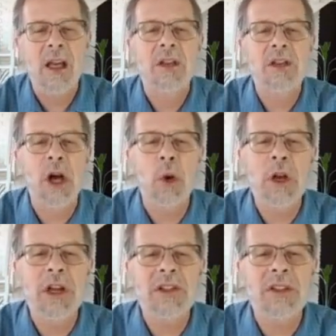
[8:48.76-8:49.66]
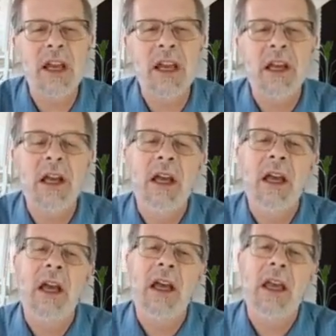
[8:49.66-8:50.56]
So we could say,
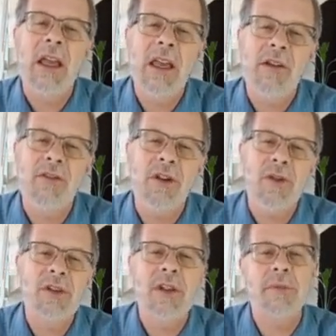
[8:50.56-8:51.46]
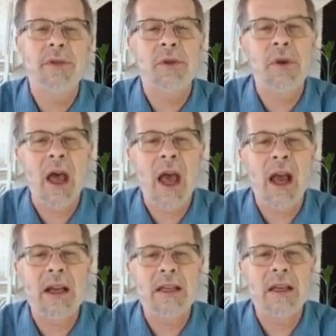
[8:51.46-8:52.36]
if you
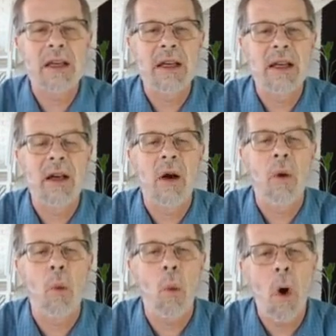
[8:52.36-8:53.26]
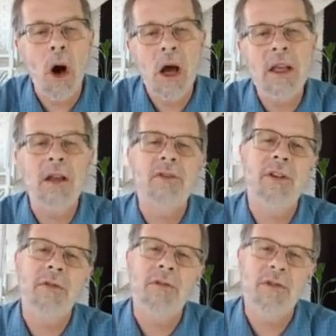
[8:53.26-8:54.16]
subtract 1
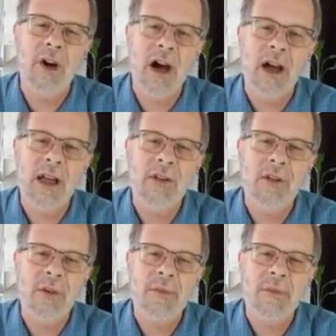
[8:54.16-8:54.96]
from 5,